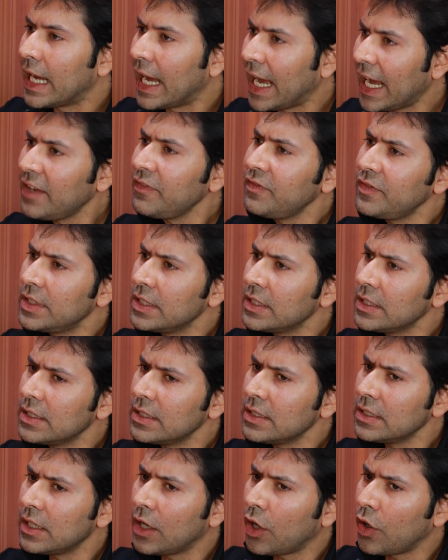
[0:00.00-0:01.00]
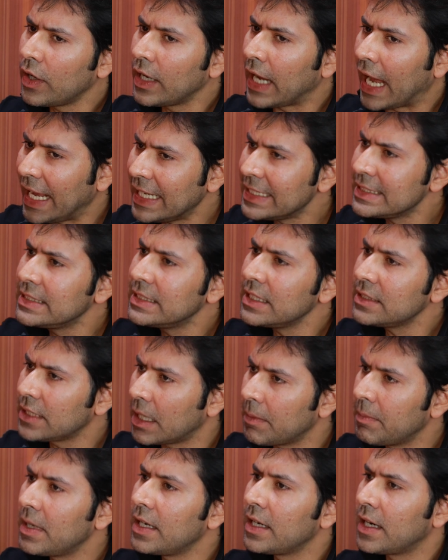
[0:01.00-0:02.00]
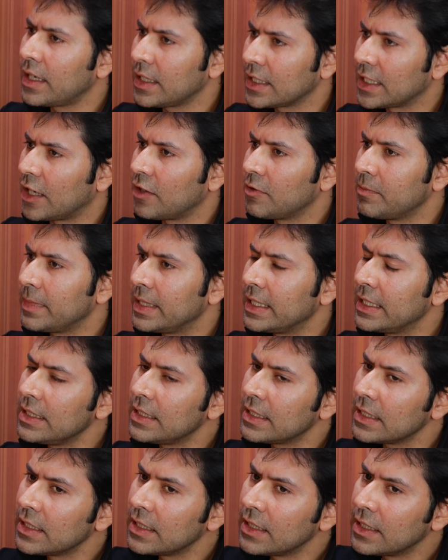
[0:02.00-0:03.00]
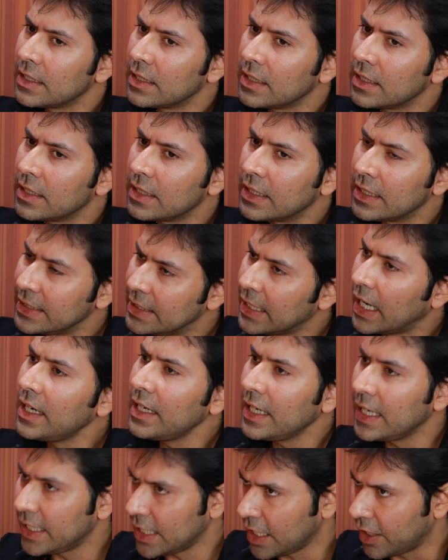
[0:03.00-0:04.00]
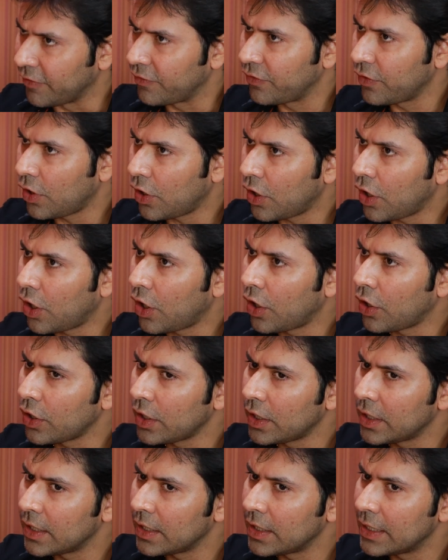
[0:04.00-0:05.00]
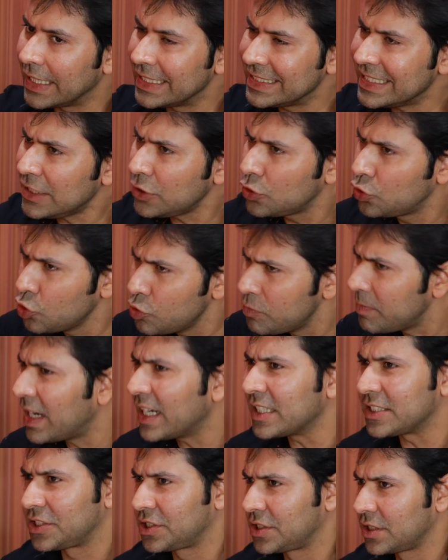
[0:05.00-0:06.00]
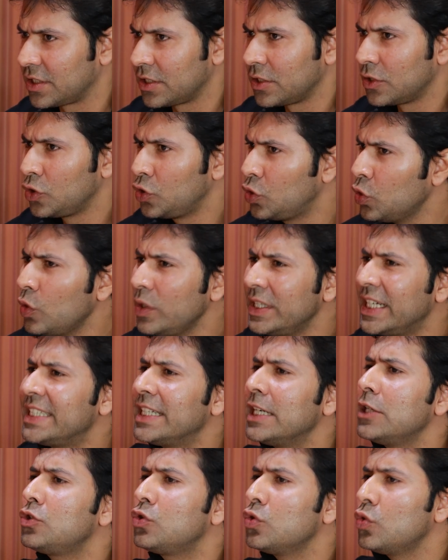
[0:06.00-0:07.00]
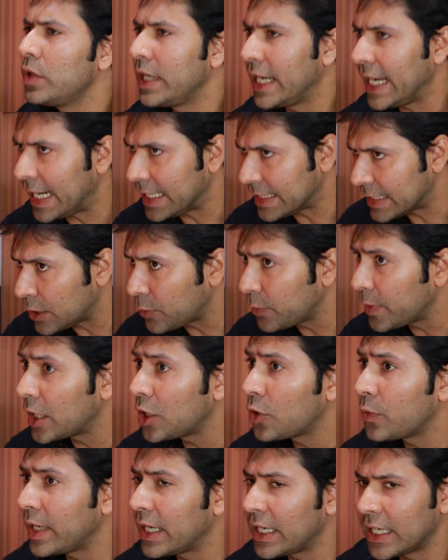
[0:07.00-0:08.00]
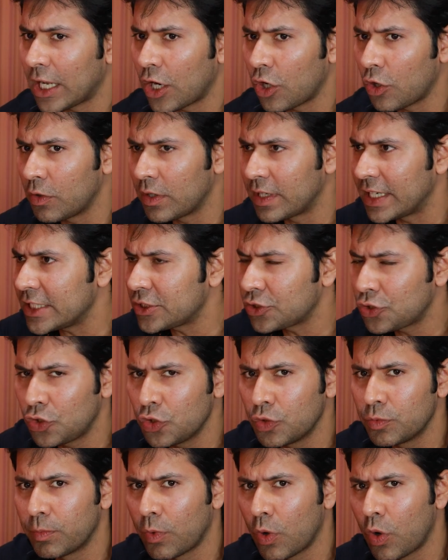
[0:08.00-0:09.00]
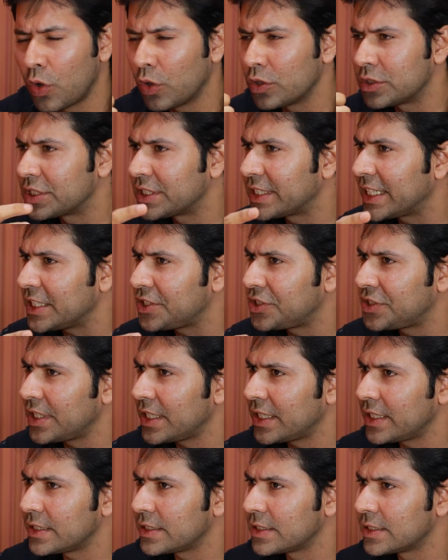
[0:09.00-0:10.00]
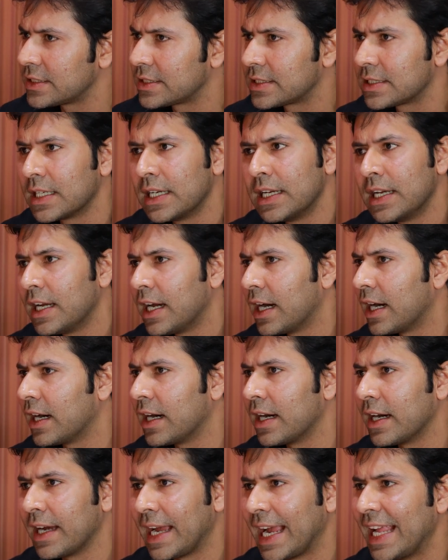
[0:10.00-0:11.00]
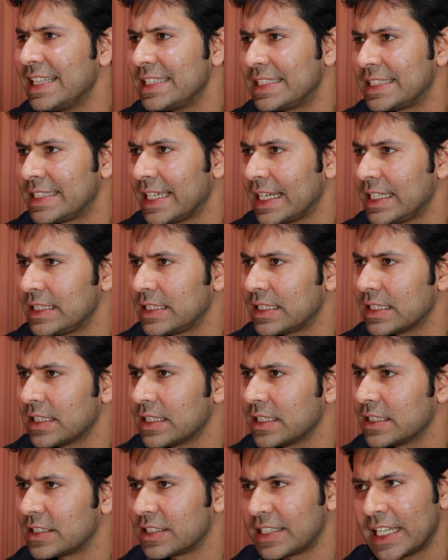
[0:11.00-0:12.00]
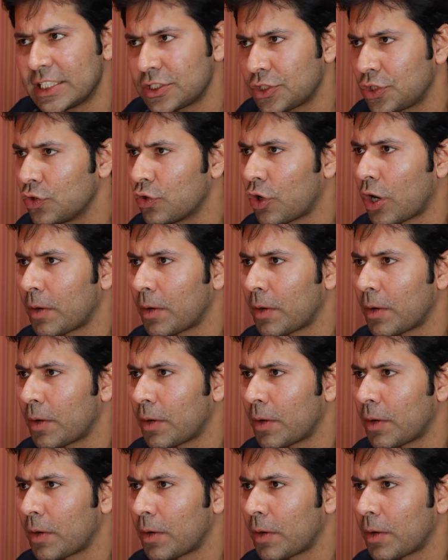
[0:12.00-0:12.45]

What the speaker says: Has the Tamil Nadu government done enough, or is it too much, too little, too late that we are doing now rescue boats, kitchens, health centers, rescue